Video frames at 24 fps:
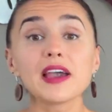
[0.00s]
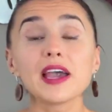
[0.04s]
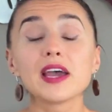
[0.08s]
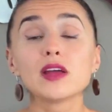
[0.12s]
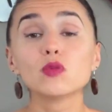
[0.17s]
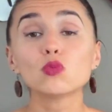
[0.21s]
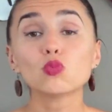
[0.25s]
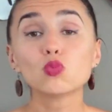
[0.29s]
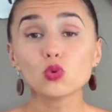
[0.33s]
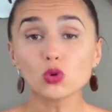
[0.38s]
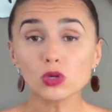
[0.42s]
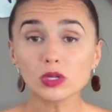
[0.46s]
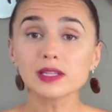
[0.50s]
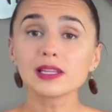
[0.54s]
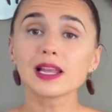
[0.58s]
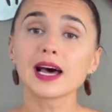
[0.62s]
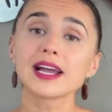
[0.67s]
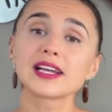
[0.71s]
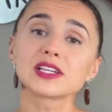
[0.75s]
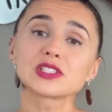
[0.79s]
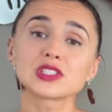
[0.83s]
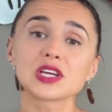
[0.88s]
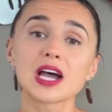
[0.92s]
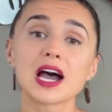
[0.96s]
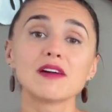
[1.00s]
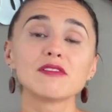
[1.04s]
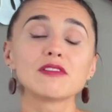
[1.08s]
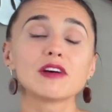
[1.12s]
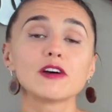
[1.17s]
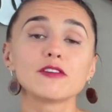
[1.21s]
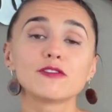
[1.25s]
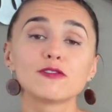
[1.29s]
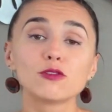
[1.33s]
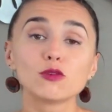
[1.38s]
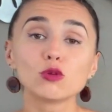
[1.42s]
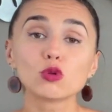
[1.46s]
and would like to have a
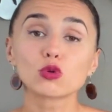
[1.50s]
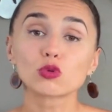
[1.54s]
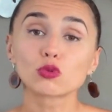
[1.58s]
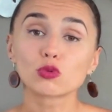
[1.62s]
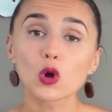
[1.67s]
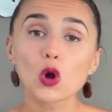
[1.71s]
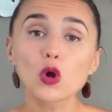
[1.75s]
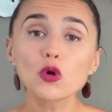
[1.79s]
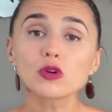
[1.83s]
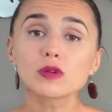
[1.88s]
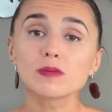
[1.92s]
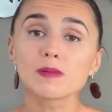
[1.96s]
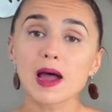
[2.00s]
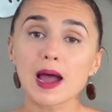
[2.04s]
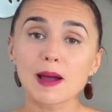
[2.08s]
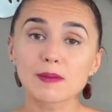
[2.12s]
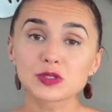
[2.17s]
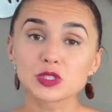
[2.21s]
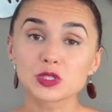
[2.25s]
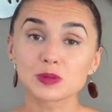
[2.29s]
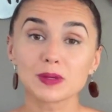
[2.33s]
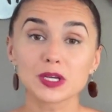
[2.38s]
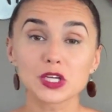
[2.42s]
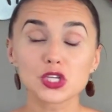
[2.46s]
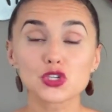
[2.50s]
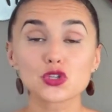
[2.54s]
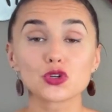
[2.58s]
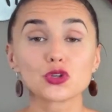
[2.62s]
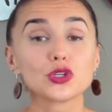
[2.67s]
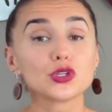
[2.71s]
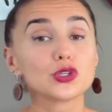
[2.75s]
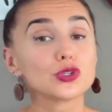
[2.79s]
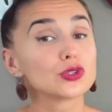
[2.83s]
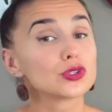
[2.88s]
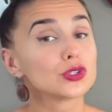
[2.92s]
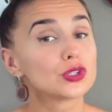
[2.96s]
full roadmap to make sure
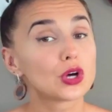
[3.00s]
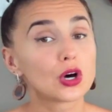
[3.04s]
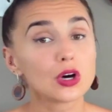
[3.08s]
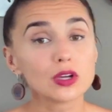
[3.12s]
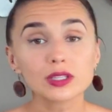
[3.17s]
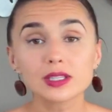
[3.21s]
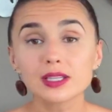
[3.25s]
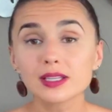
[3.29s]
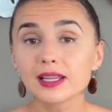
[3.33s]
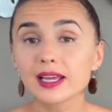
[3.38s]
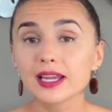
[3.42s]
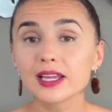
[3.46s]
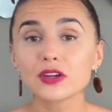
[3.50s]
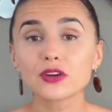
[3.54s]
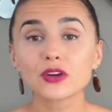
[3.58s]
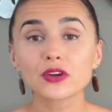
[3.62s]
you don't delay your